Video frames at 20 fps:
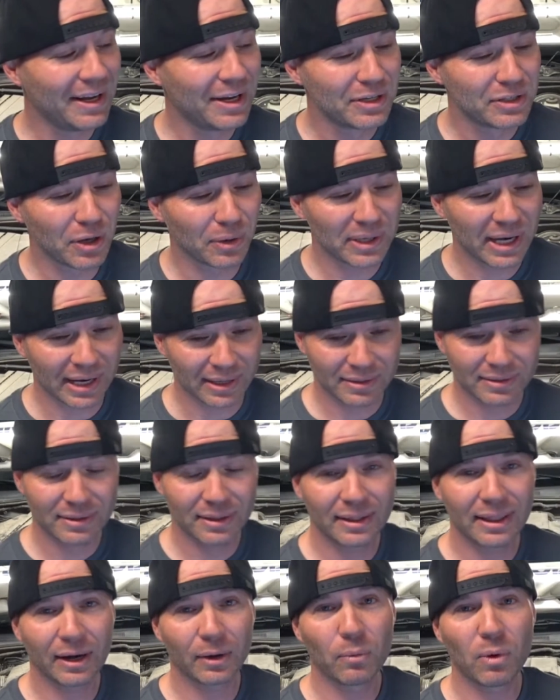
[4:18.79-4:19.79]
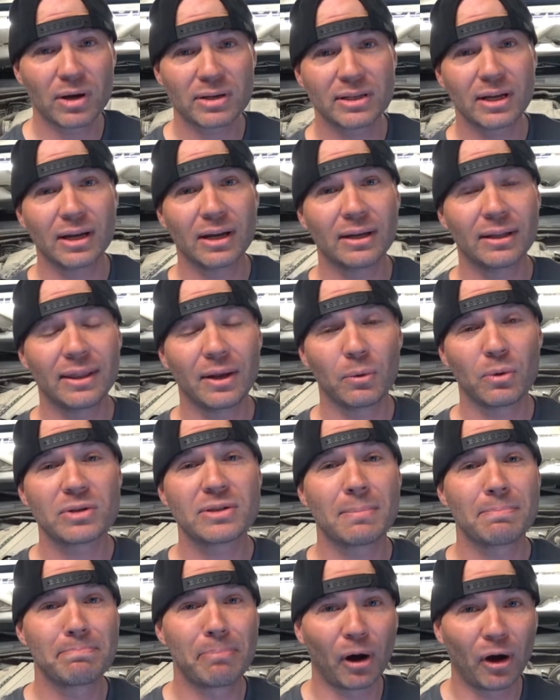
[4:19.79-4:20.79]
So yes, there was
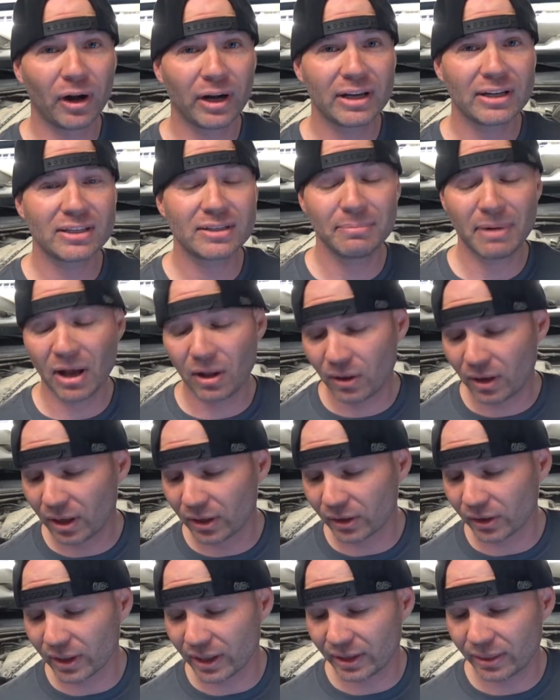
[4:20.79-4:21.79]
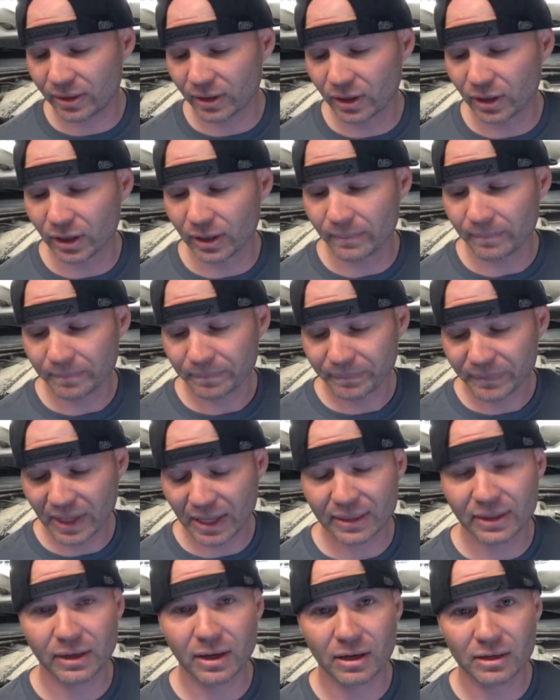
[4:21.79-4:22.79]
a burning smell underneath the hood
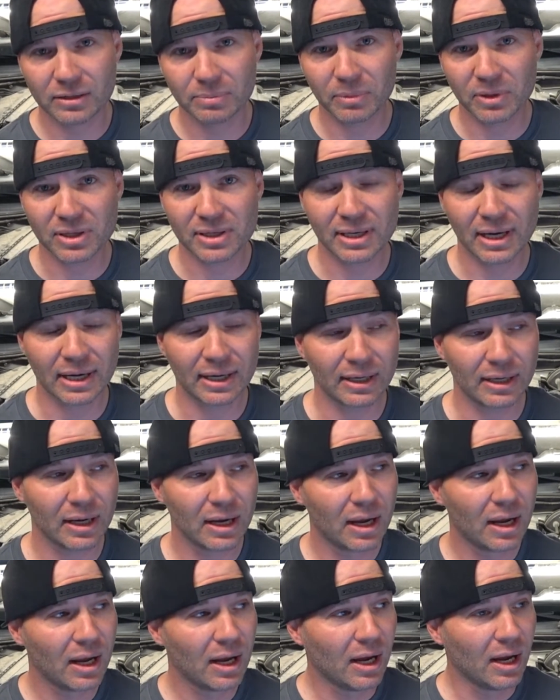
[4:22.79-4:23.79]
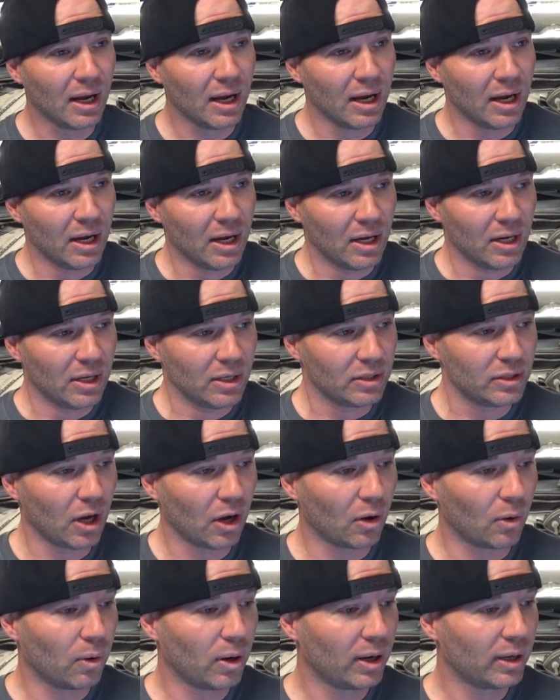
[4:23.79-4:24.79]
that the customer stated.
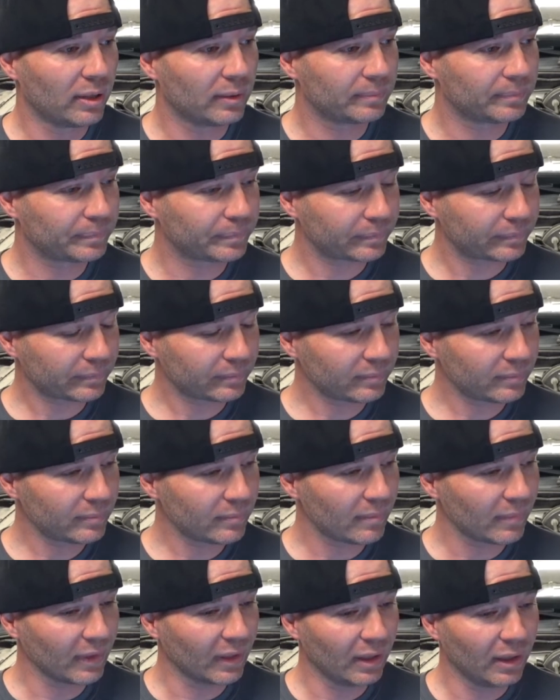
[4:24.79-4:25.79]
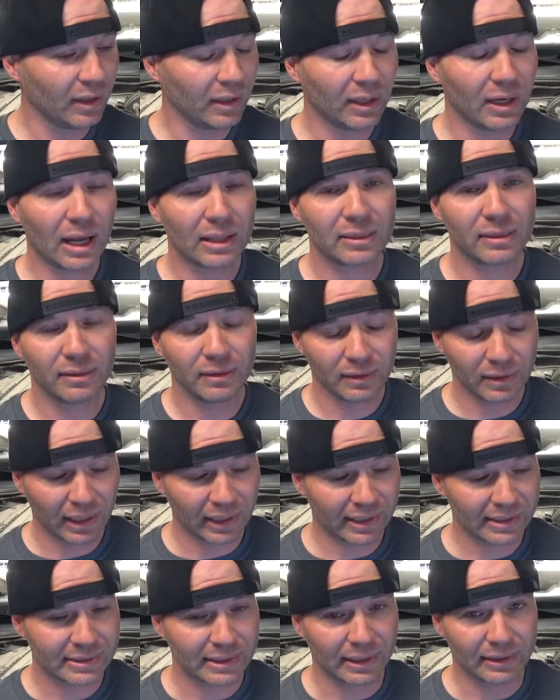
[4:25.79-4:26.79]
So
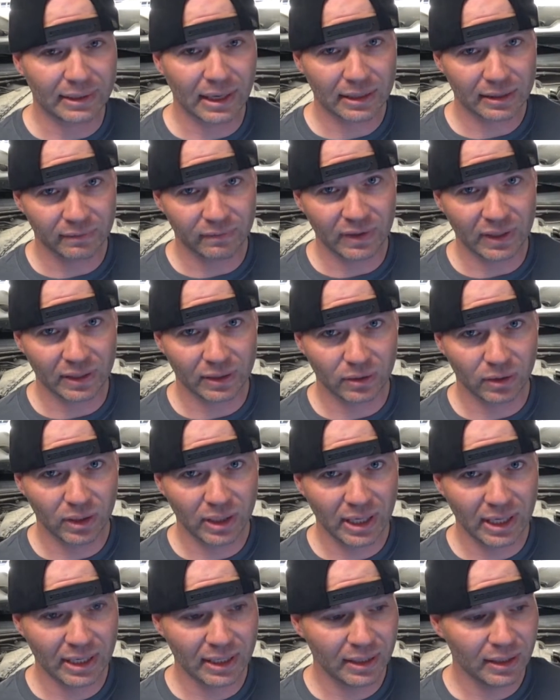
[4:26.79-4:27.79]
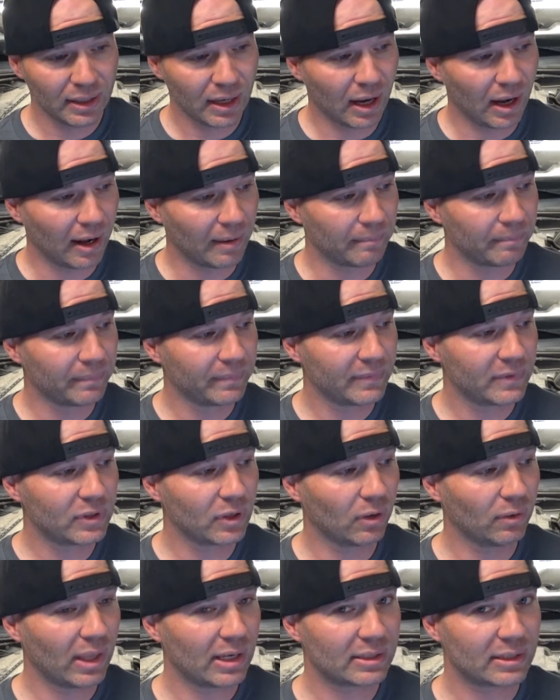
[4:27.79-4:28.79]
like I said, got the vehicle in.
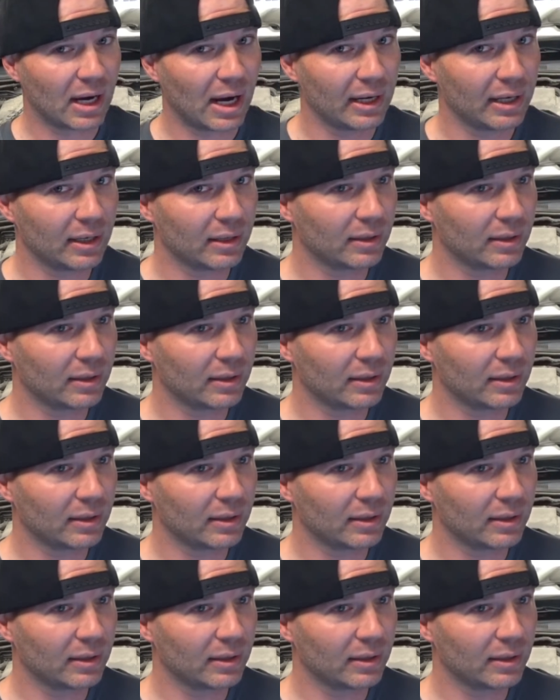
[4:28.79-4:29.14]
So that's kind